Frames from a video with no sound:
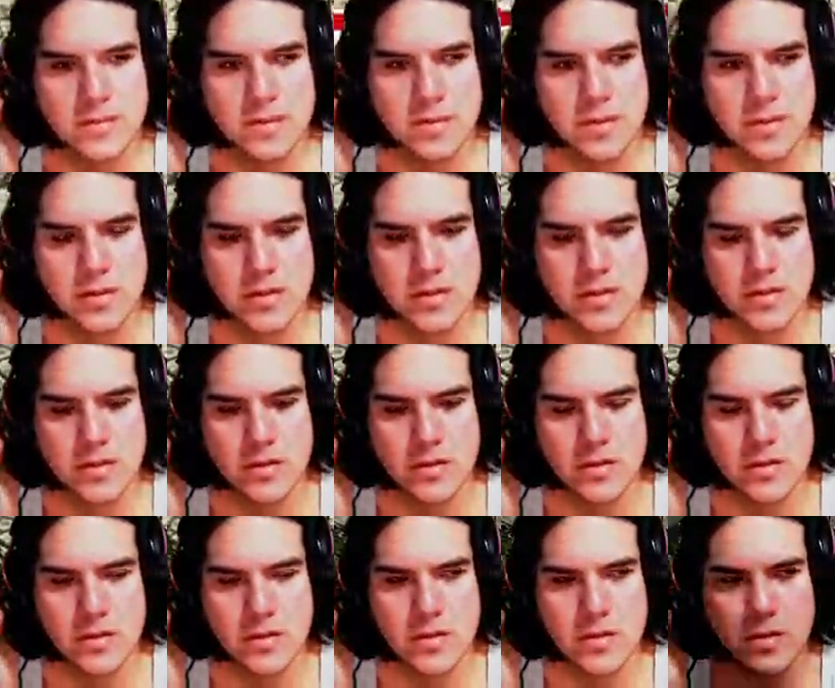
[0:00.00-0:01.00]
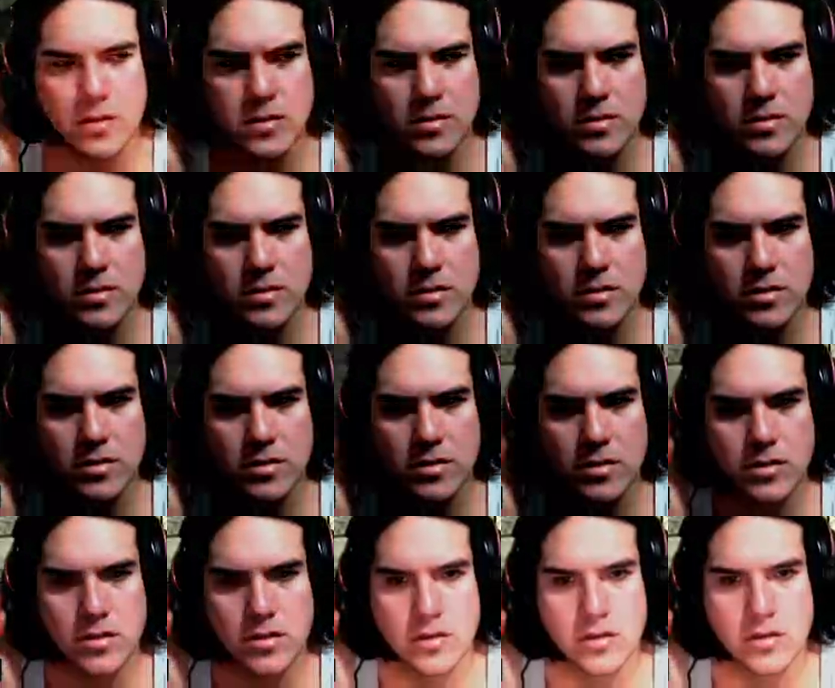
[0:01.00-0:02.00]

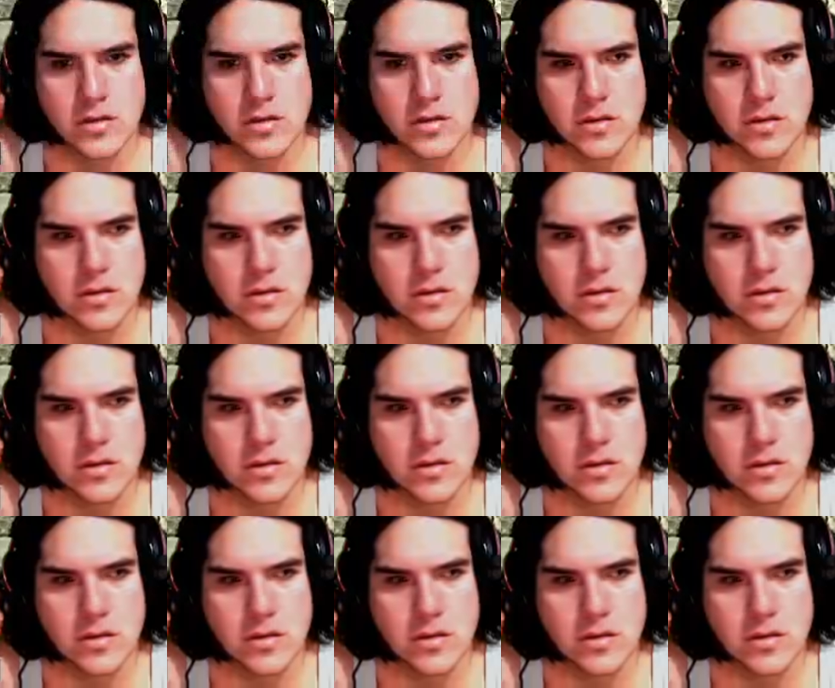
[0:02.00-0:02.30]
[no speech]